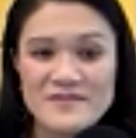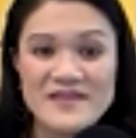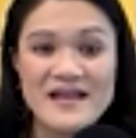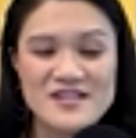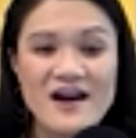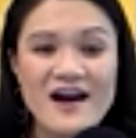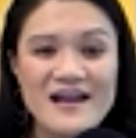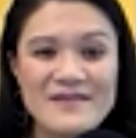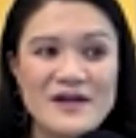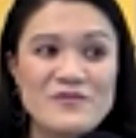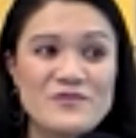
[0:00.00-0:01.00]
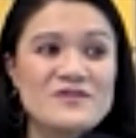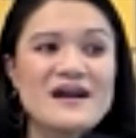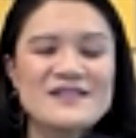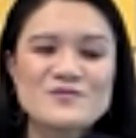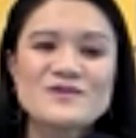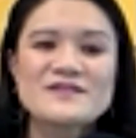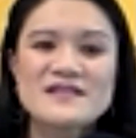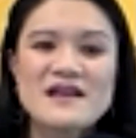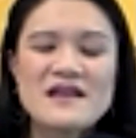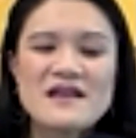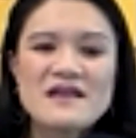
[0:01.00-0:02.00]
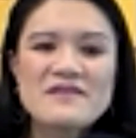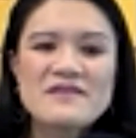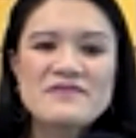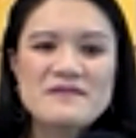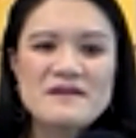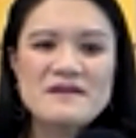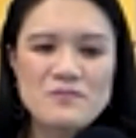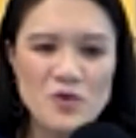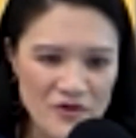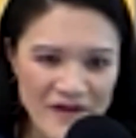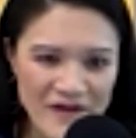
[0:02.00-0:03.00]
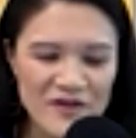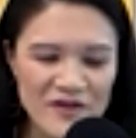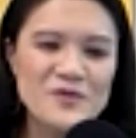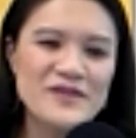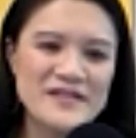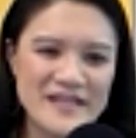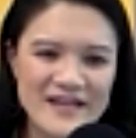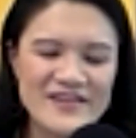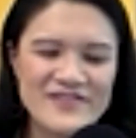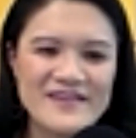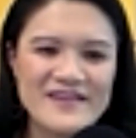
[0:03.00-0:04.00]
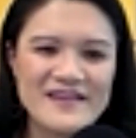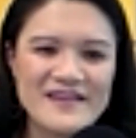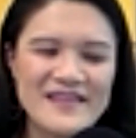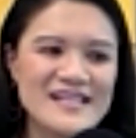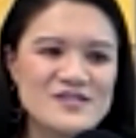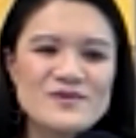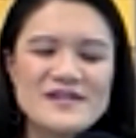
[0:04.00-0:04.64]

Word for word: And that time I realized was more valuable than anything. And that's when